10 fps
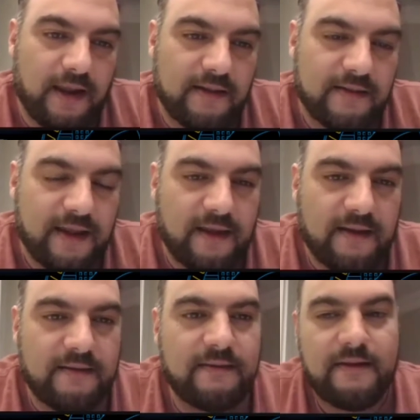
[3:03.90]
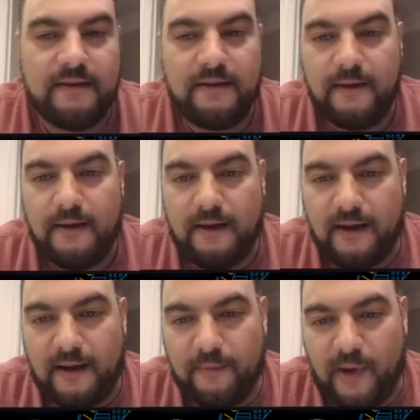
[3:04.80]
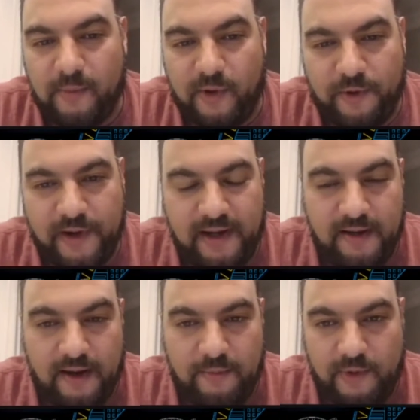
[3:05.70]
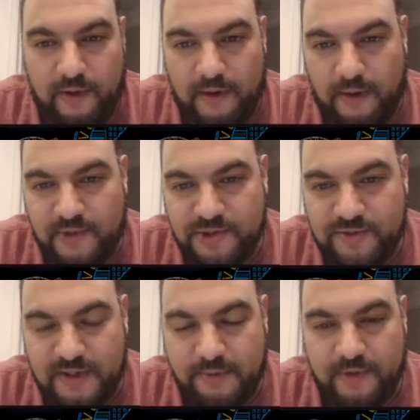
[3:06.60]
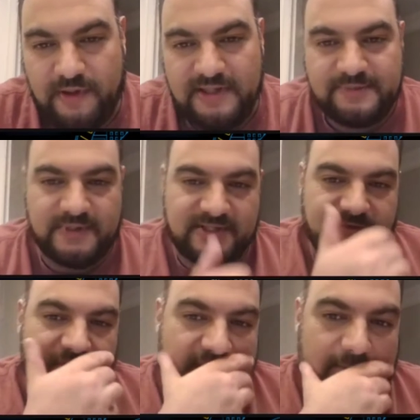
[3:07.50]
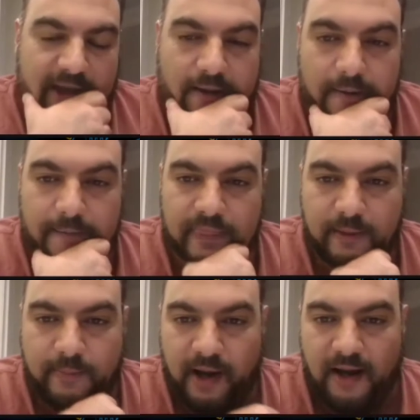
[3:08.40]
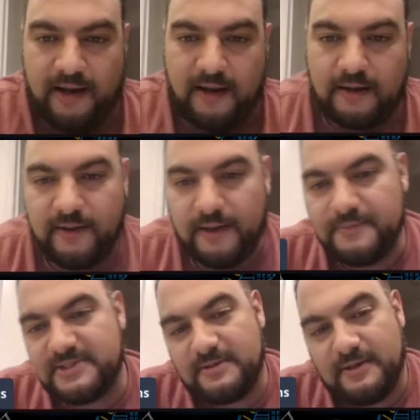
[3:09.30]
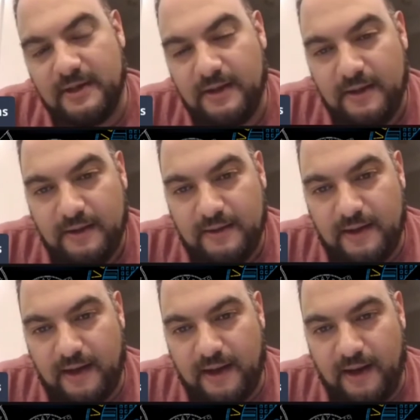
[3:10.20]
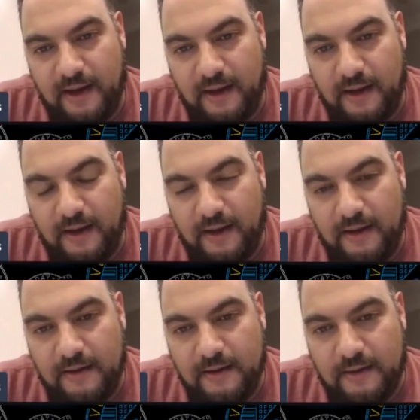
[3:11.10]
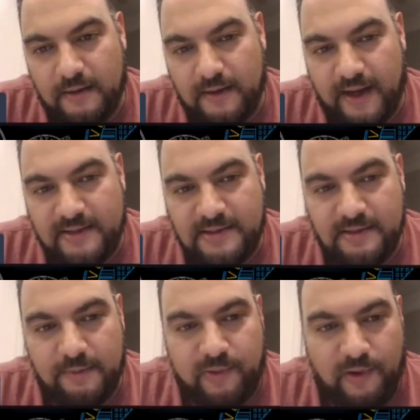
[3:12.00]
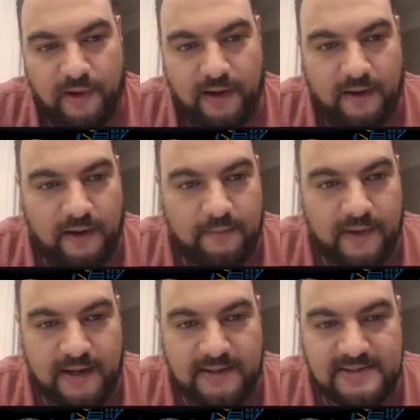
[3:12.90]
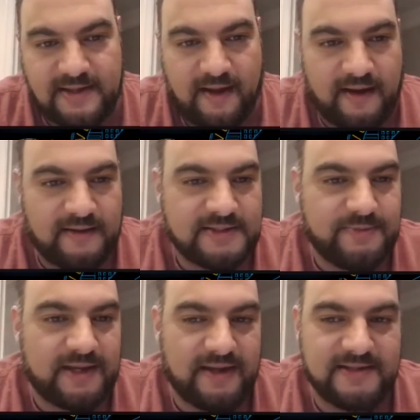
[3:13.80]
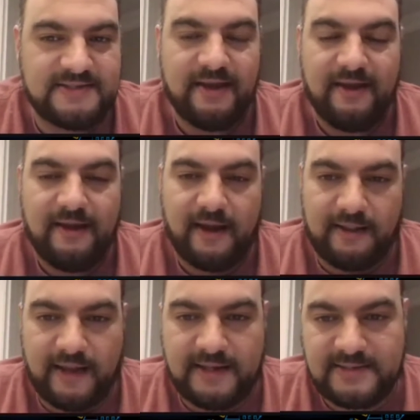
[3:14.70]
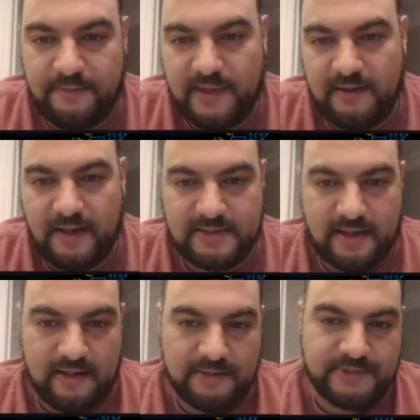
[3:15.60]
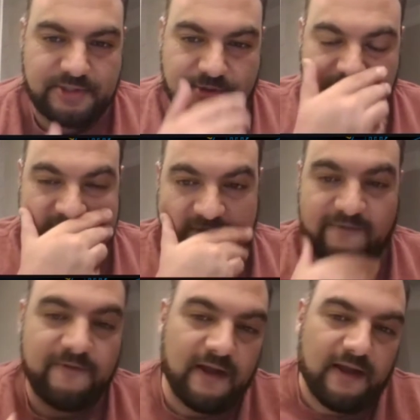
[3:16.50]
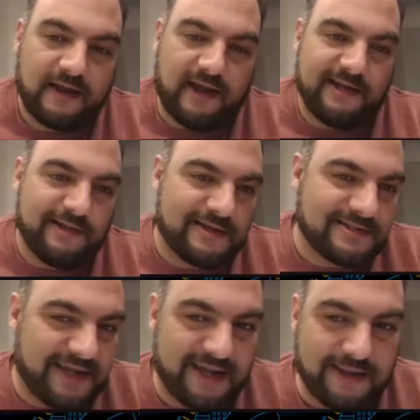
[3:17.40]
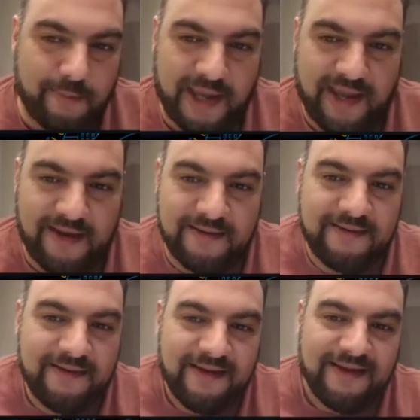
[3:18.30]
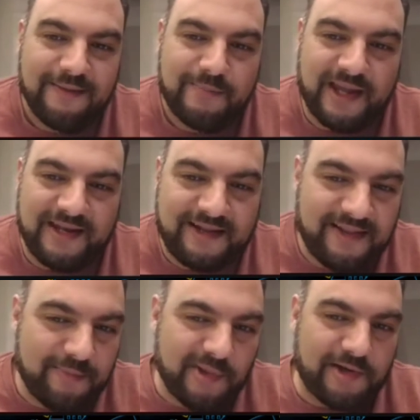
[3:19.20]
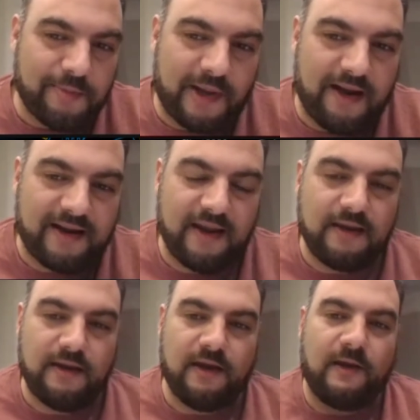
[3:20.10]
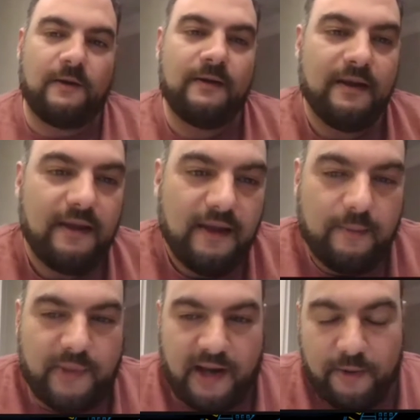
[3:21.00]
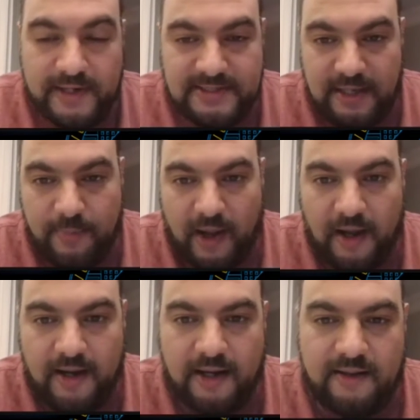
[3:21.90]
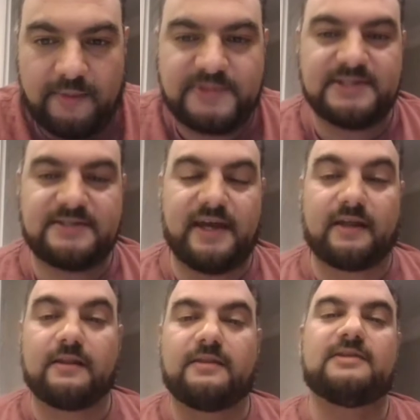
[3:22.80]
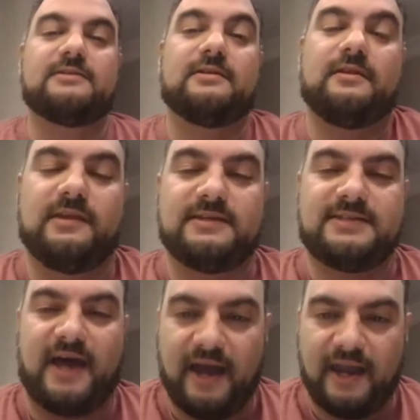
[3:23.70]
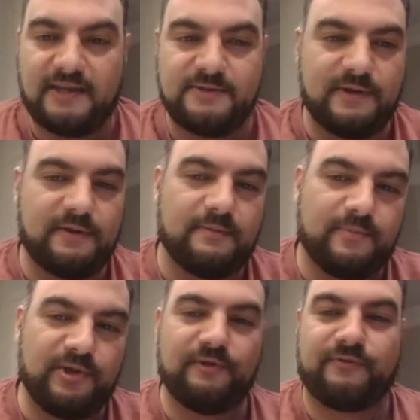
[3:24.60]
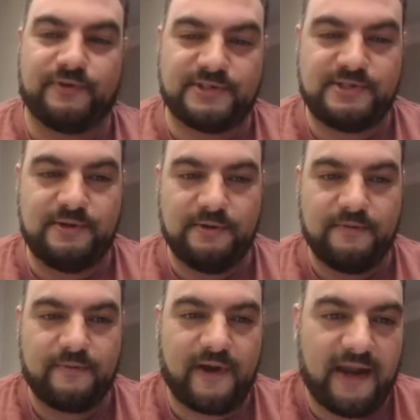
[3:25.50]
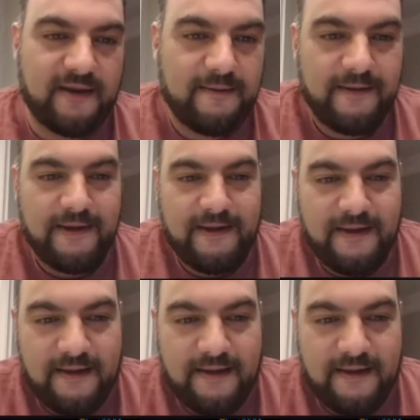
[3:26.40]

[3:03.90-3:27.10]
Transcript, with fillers: And then um i'm already i'm i'm usually really specific about the pocket clips that I like to deploy on my designs, because I like something that's unobtrusive, kind of looks like a pen pen clip yeah. in your pocket, you know. But I always see pocket clips as like the the tie to a beautiful suit, right? Mm-hmm.